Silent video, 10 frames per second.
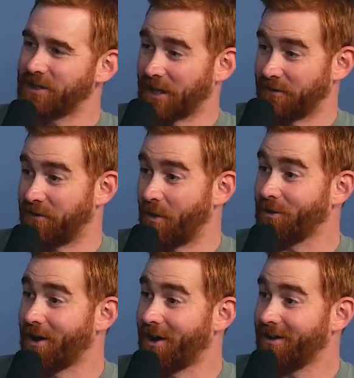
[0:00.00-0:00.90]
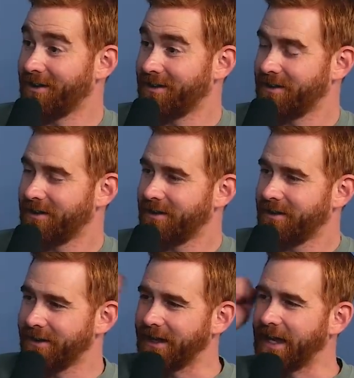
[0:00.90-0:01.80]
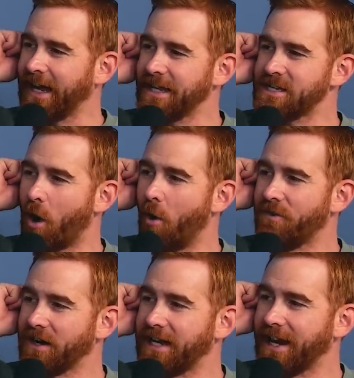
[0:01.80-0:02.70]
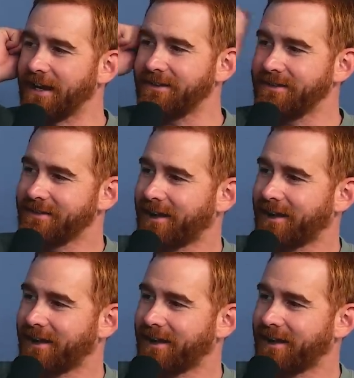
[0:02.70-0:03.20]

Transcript: You got a phone call? Yeah. It's over, kid. I